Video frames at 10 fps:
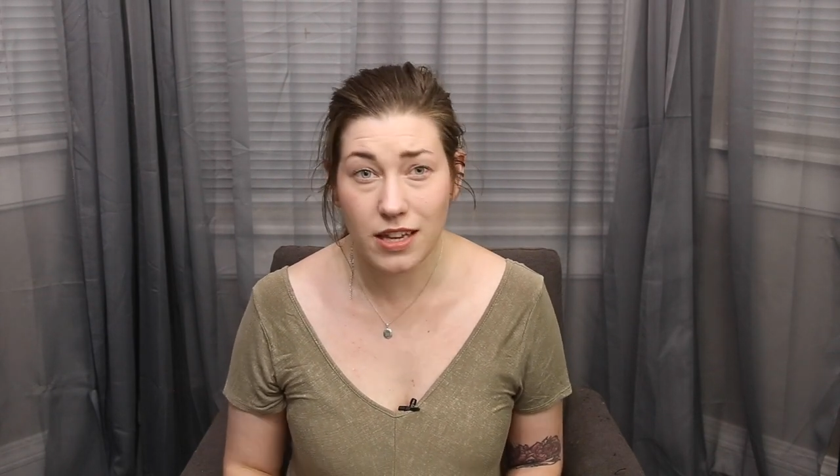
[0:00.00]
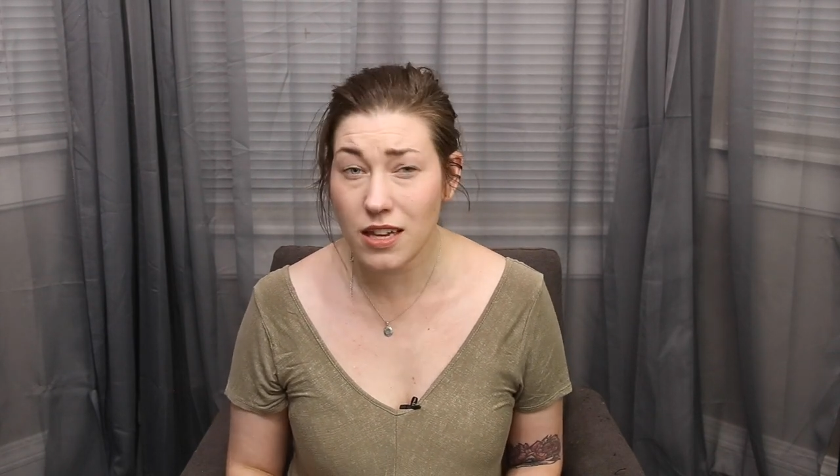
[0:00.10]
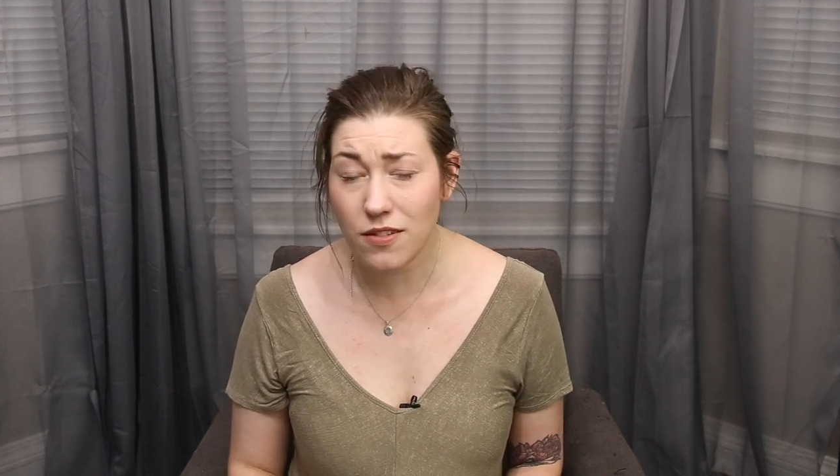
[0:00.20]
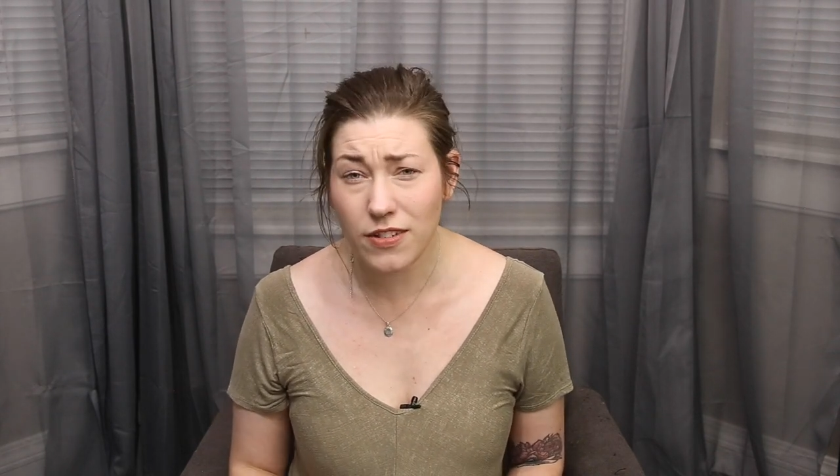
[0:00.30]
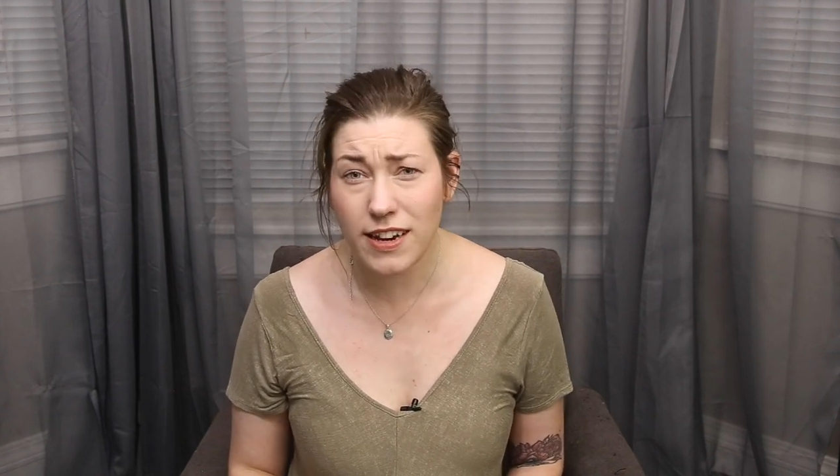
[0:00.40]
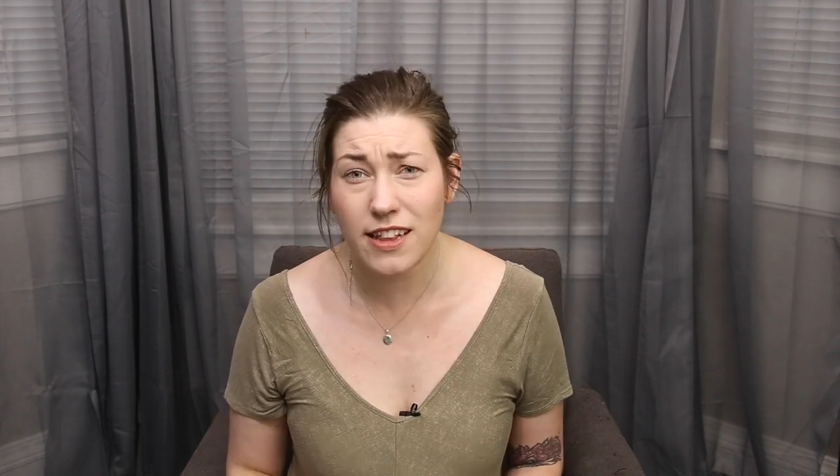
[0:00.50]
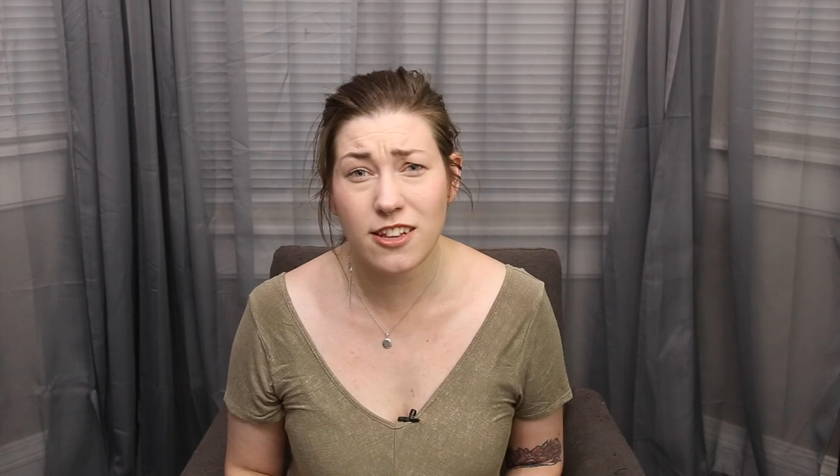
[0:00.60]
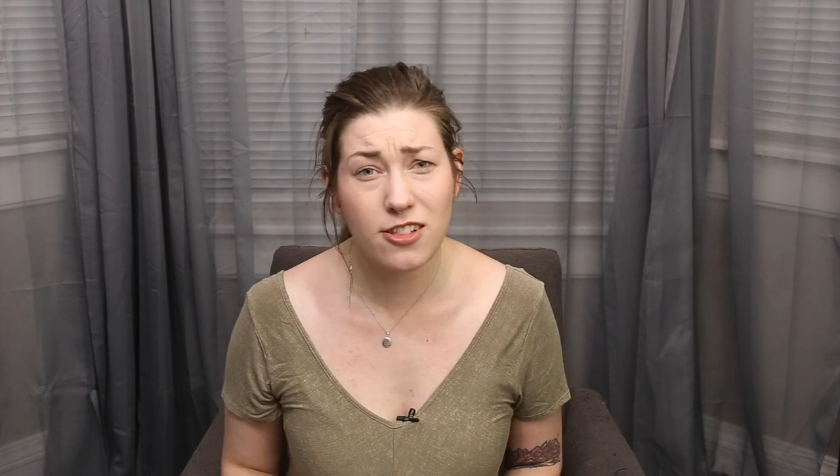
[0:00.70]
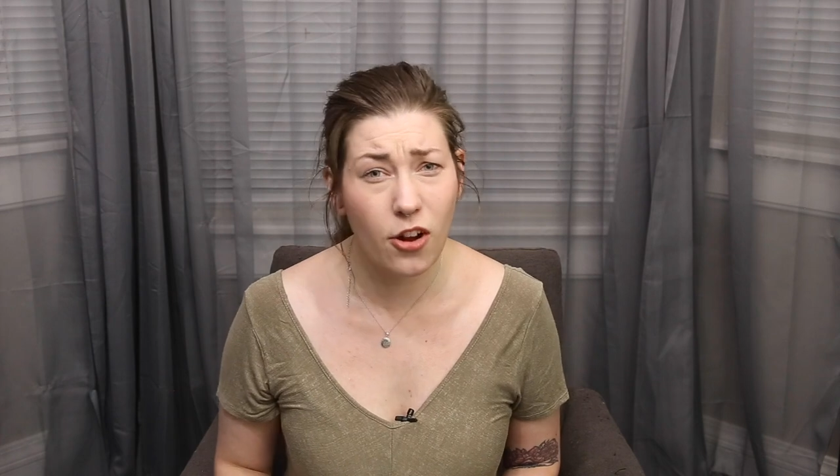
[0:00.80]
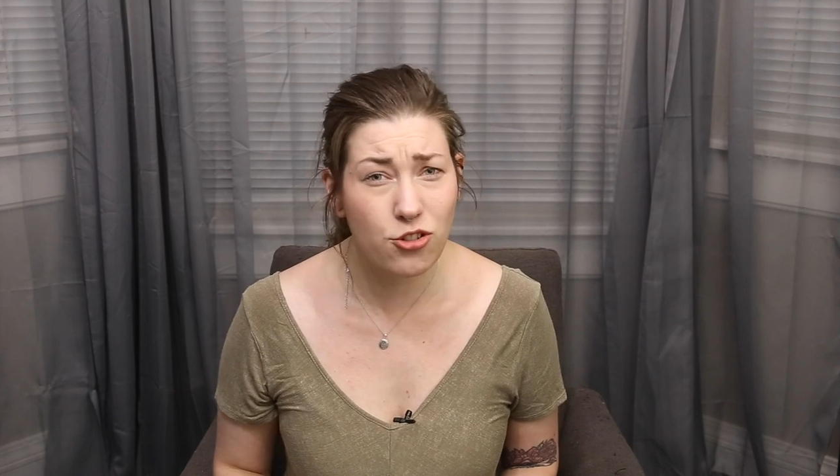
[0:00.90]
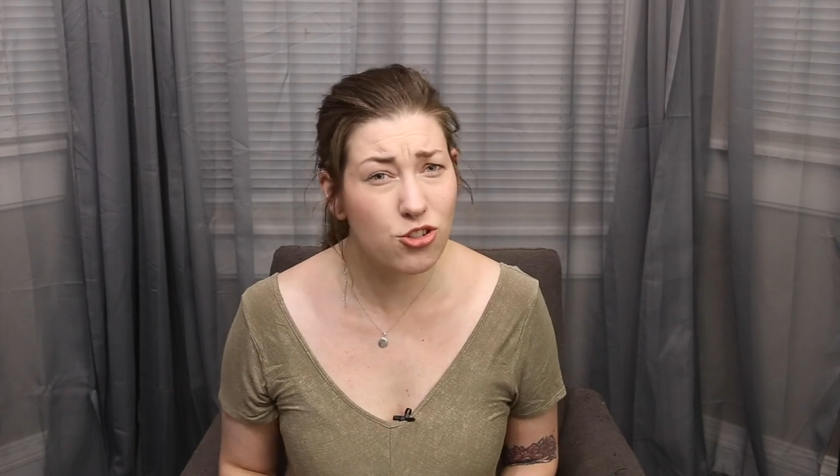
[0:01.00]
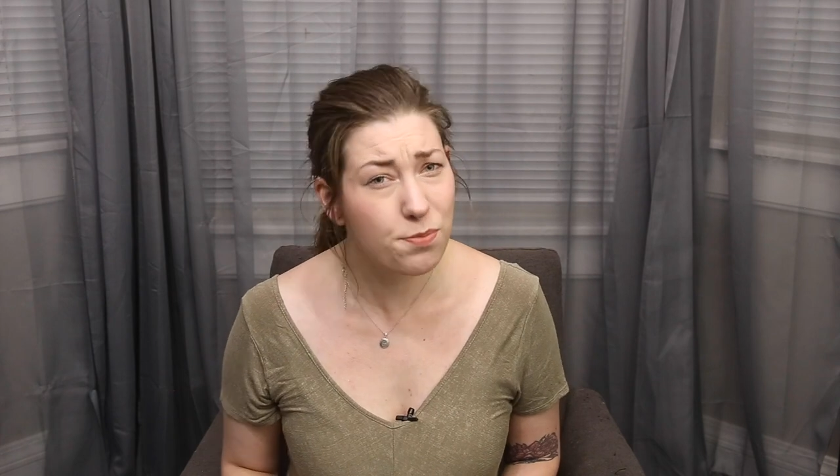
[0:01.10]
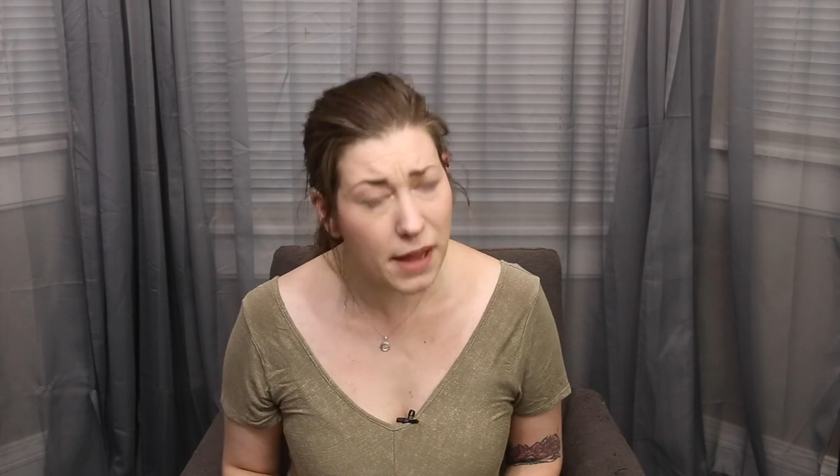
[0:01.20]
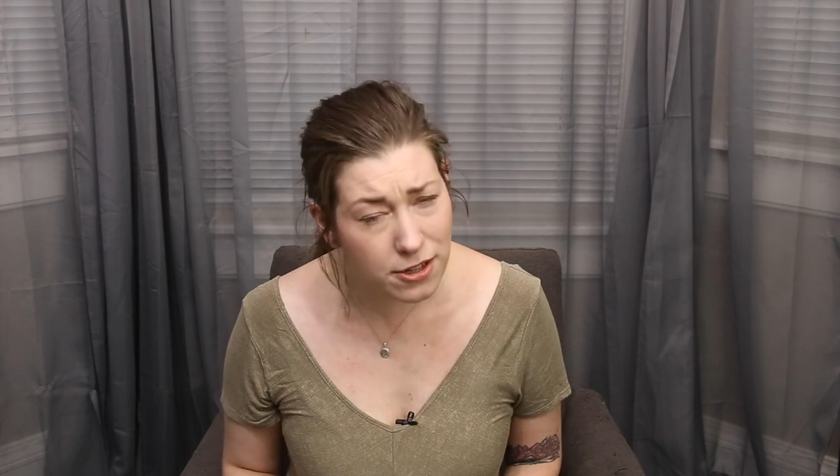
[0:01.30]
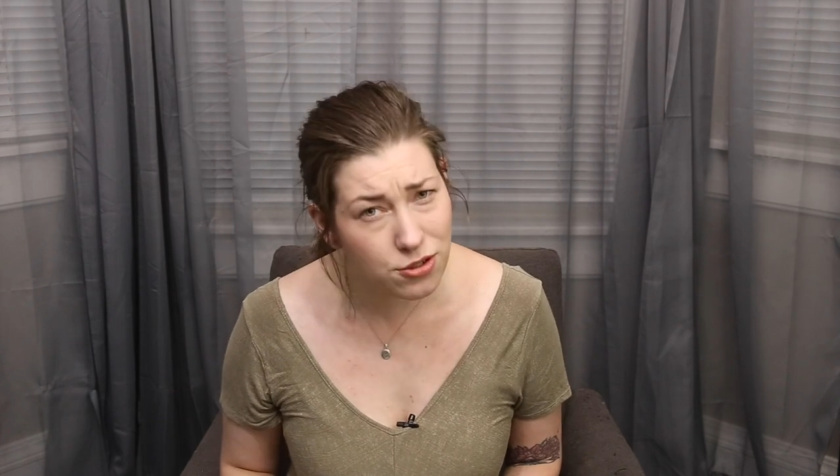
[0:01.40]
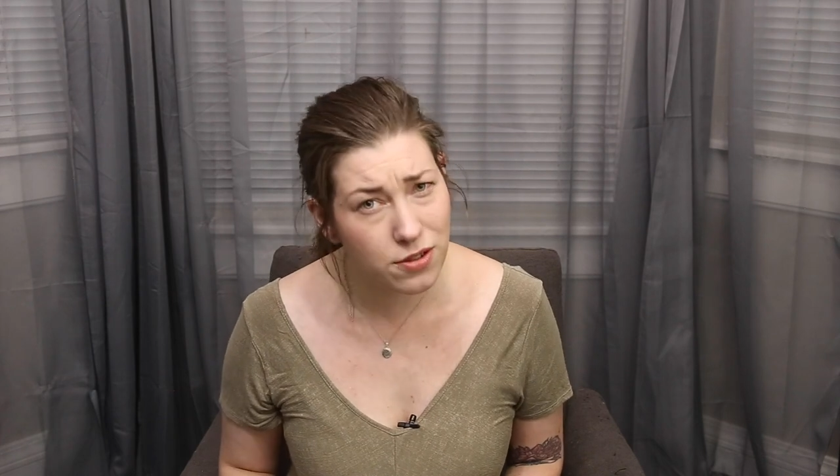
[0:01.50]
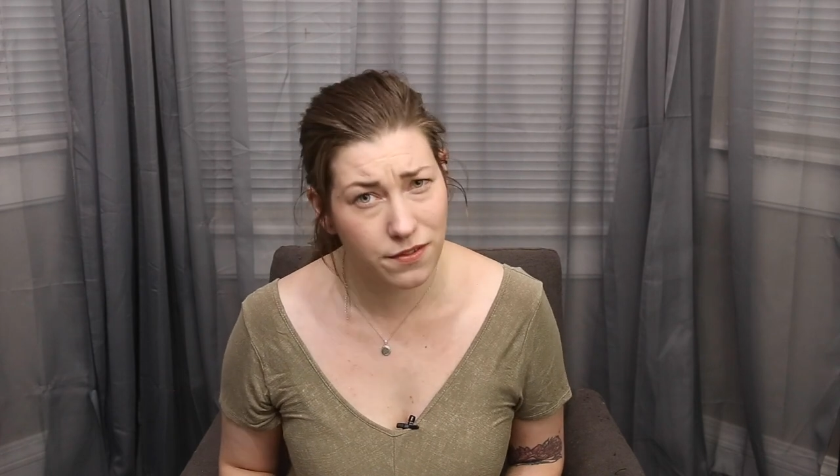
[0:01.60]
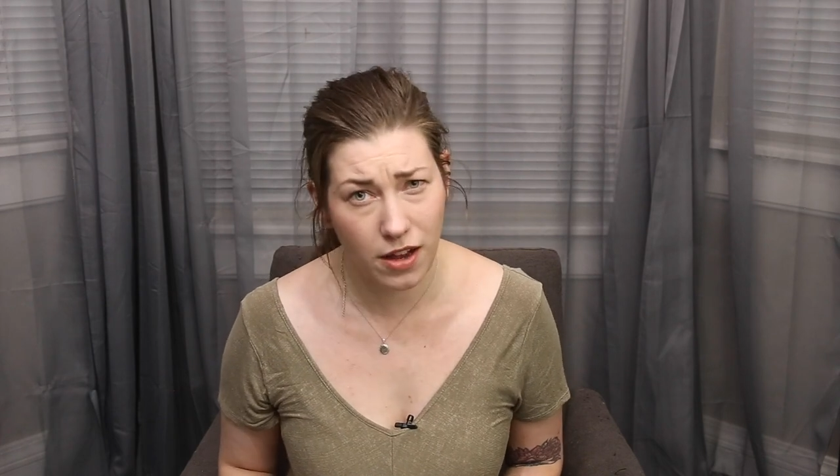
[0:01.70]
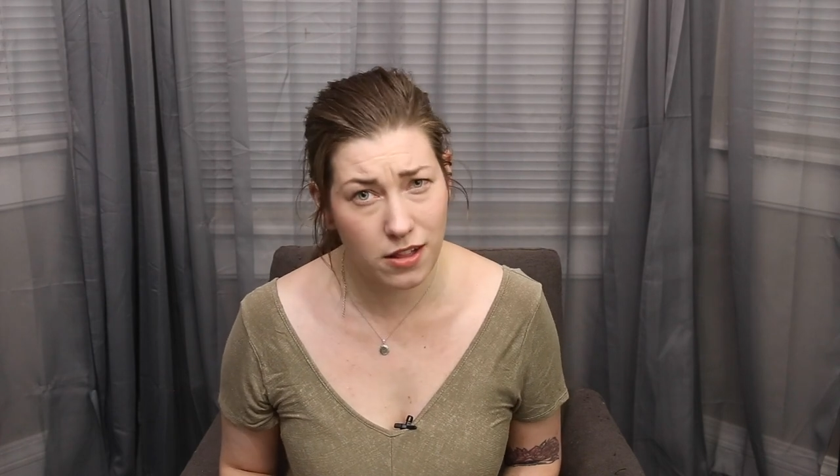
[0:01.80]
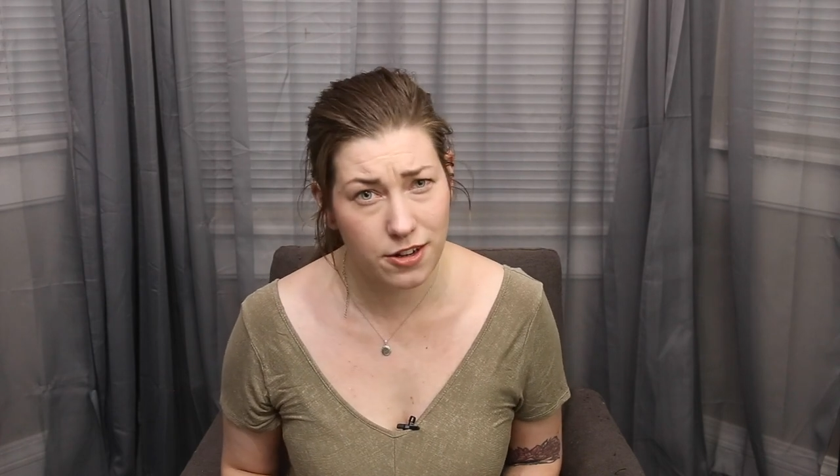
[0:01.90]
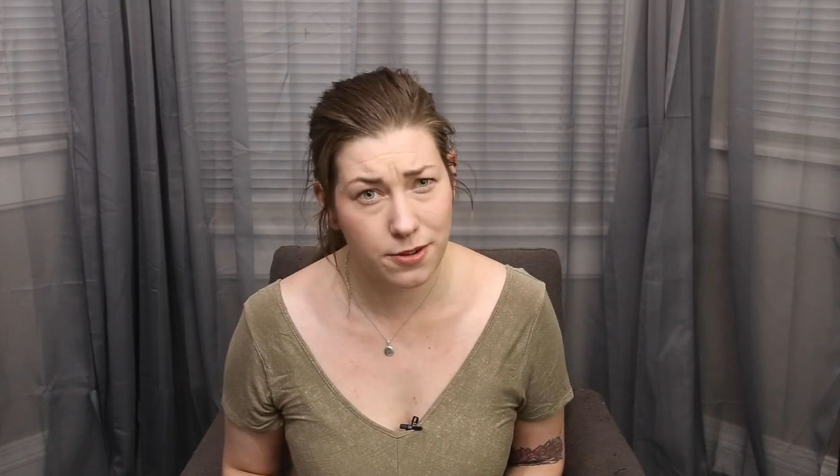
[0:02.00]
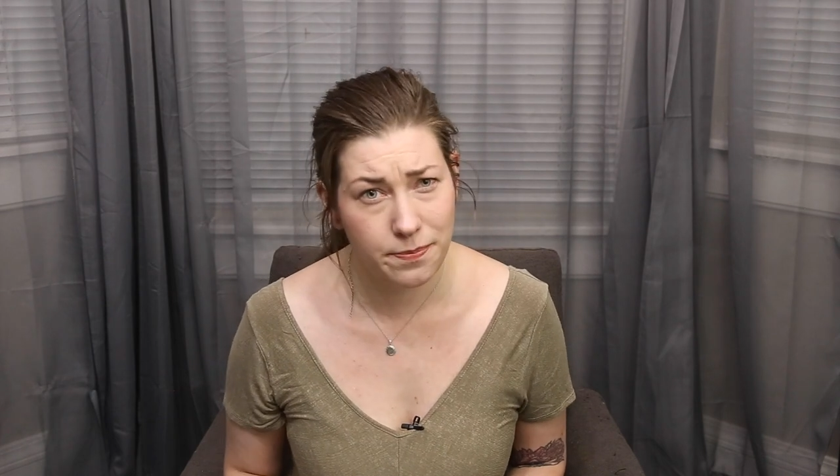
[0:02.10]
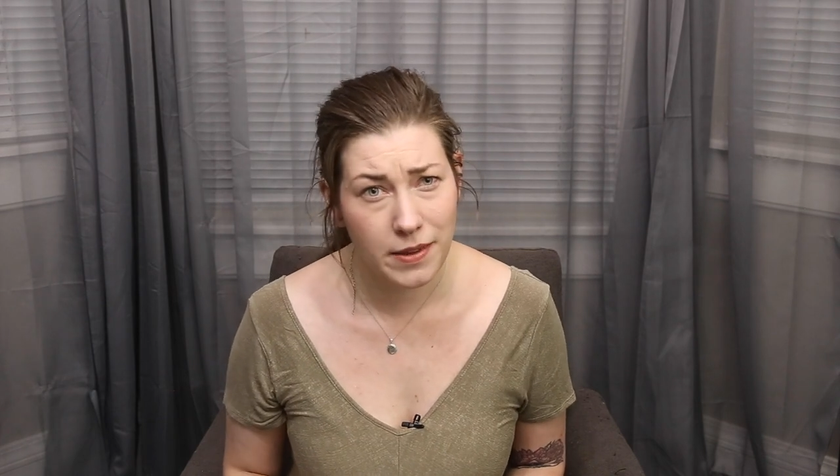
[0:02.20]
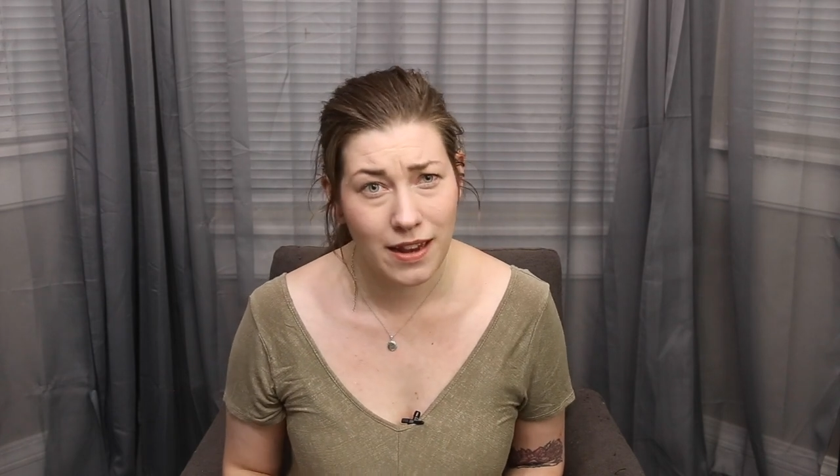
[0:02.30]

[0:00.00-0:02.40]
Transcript: even in the large splashes of color.